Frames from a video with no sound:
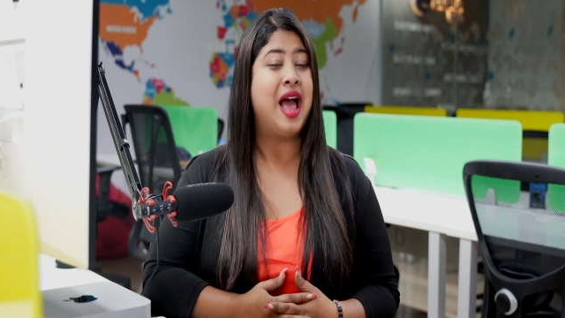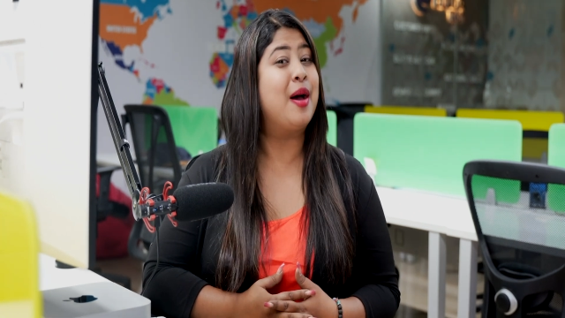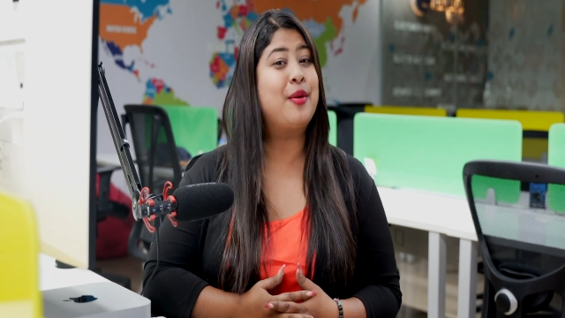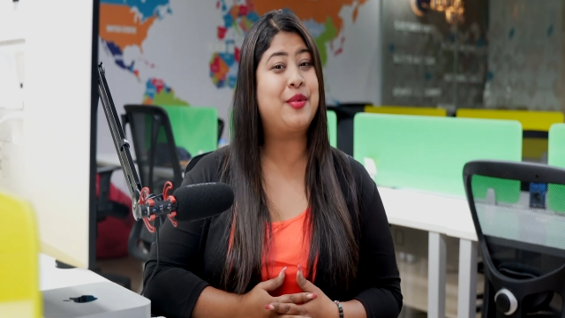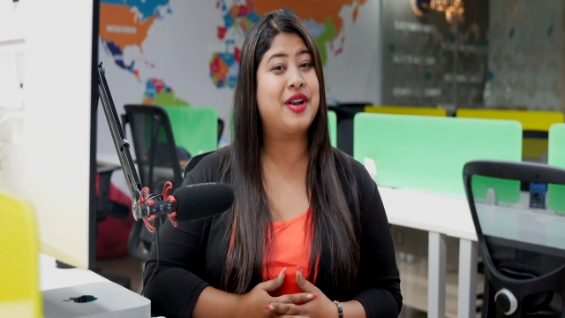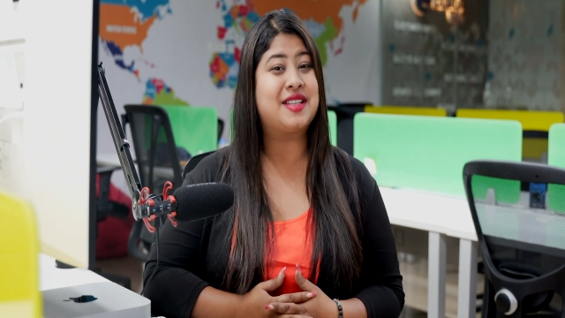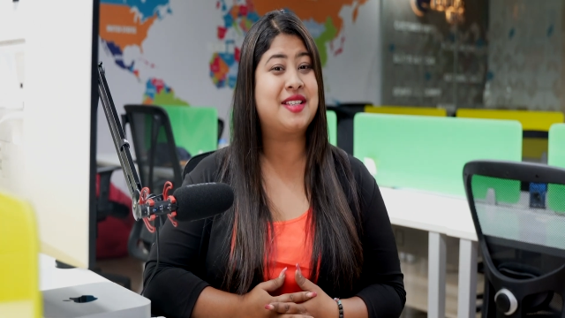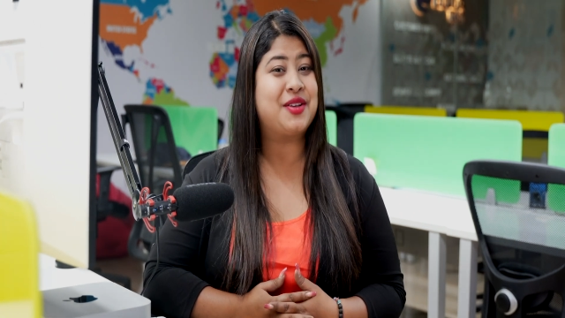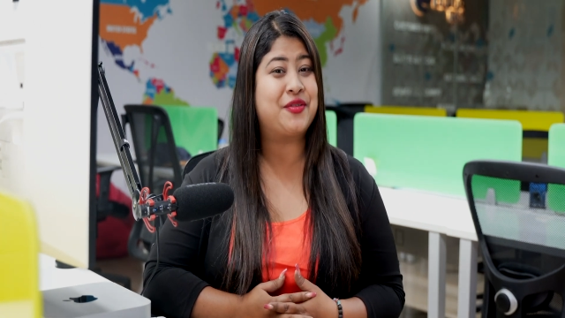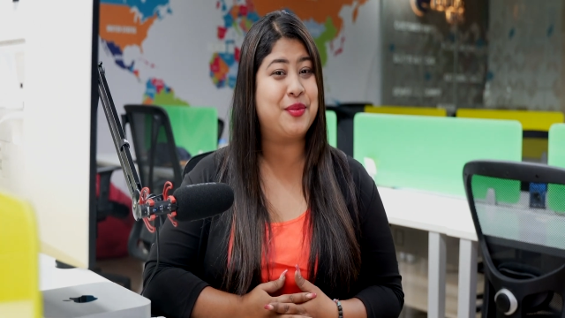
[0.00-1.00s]
I'm Aparna
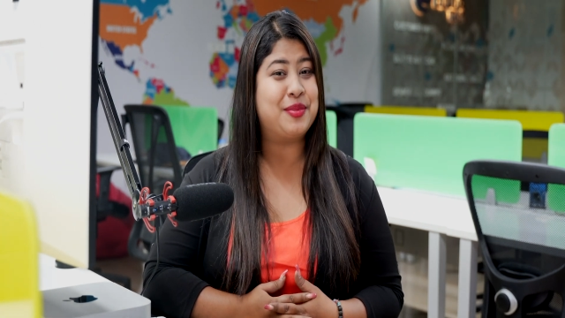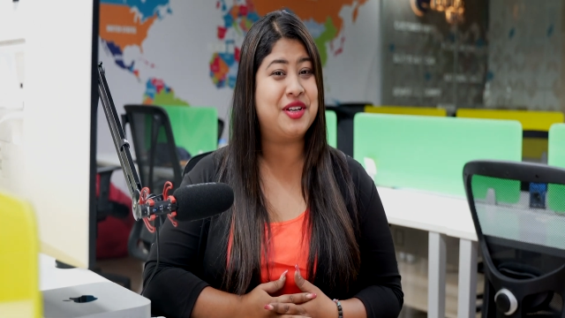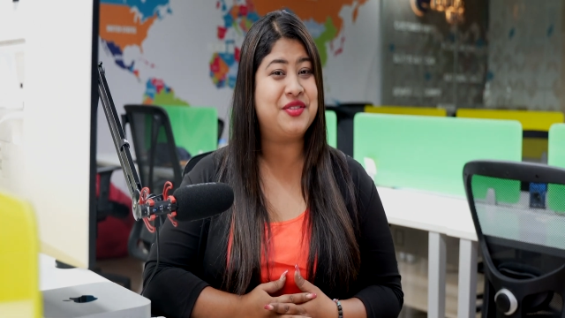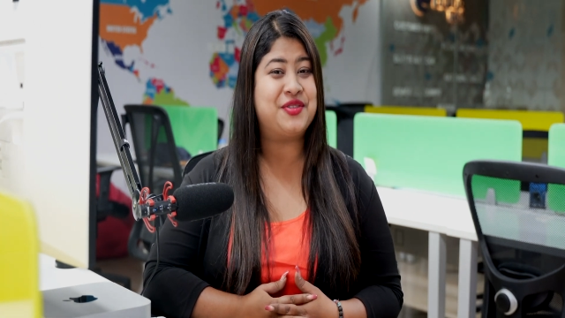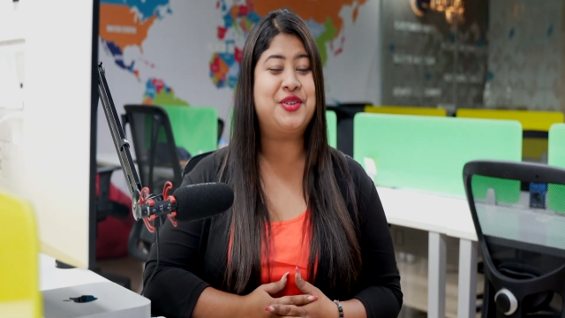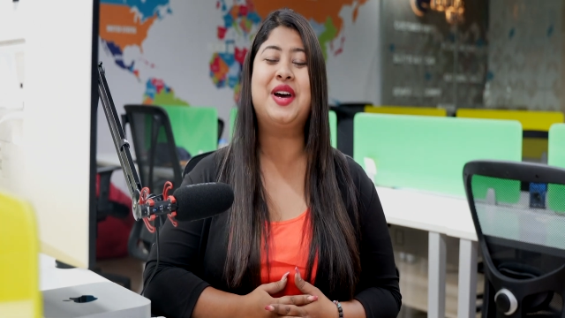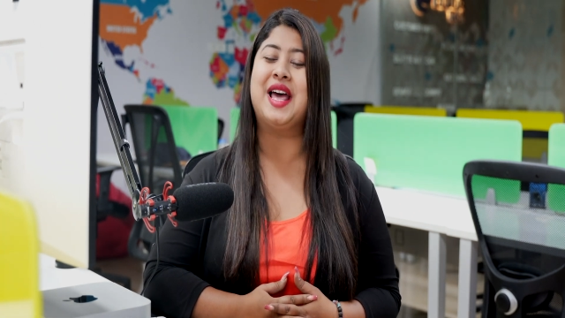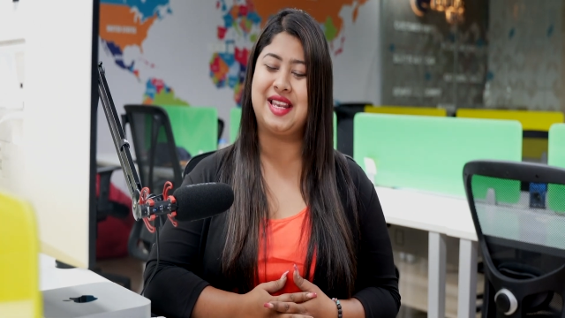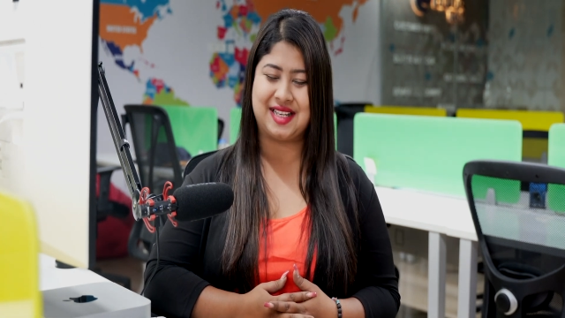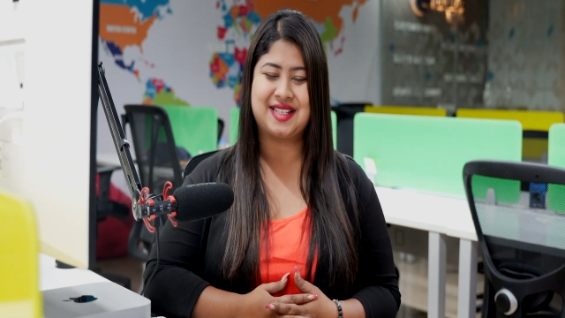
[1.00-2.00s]
Sundar from LearnWoo,
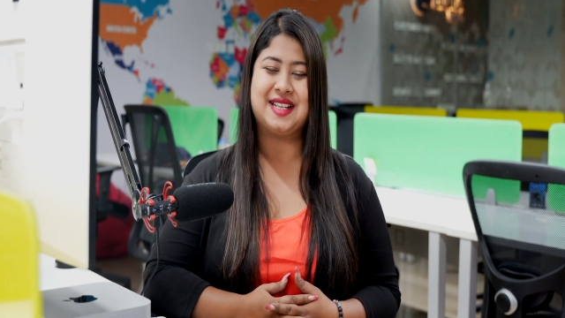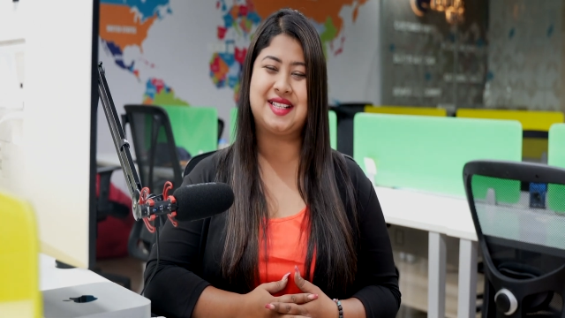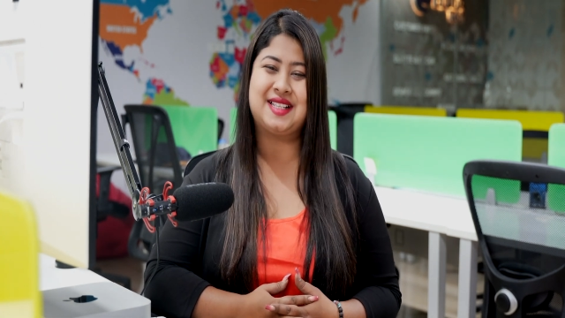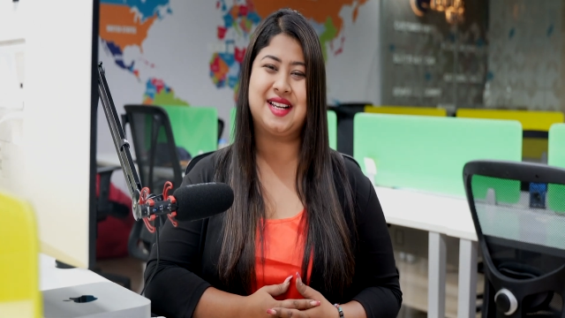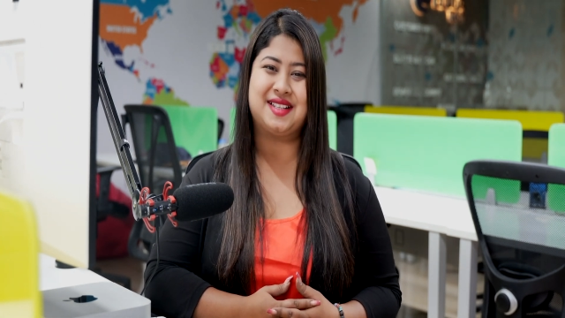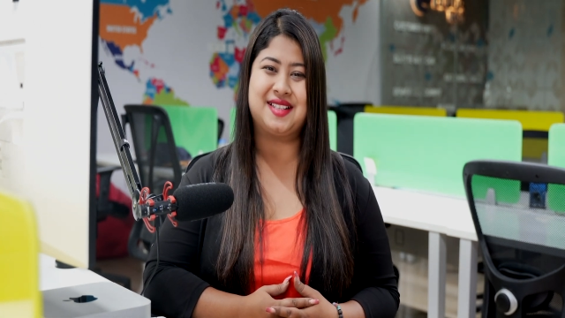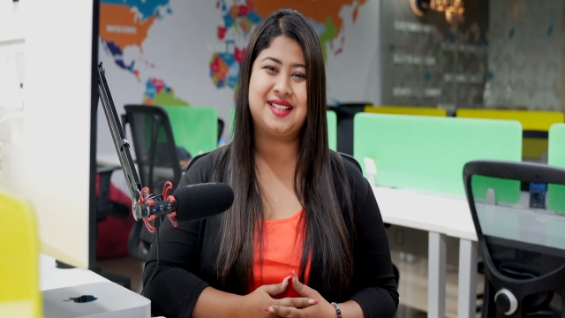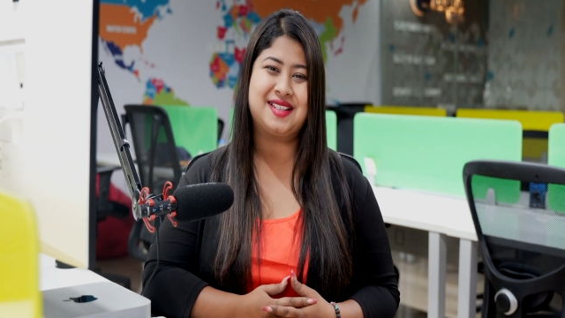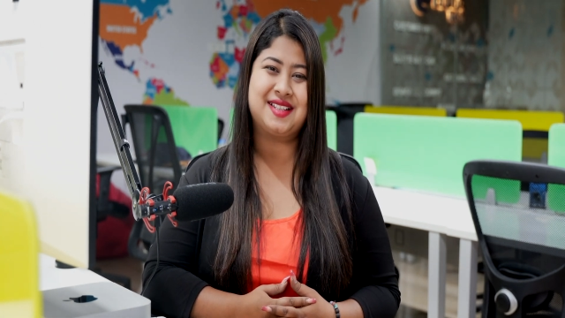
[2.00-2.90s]
and let's get started.